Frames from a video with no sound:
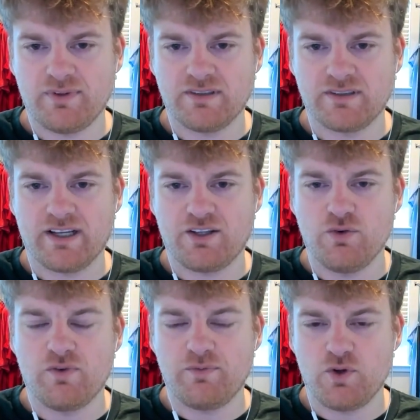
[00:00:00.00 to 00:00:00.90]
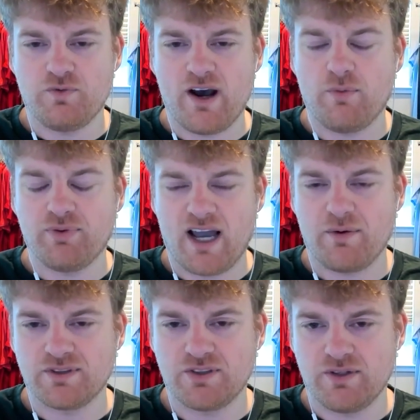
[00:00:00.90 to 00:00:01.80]
but just like you've now applied
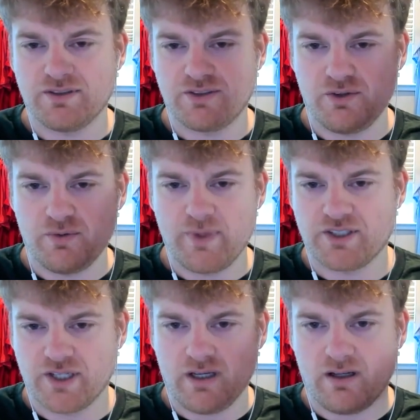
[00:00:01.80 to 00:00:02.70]
with students to Michigan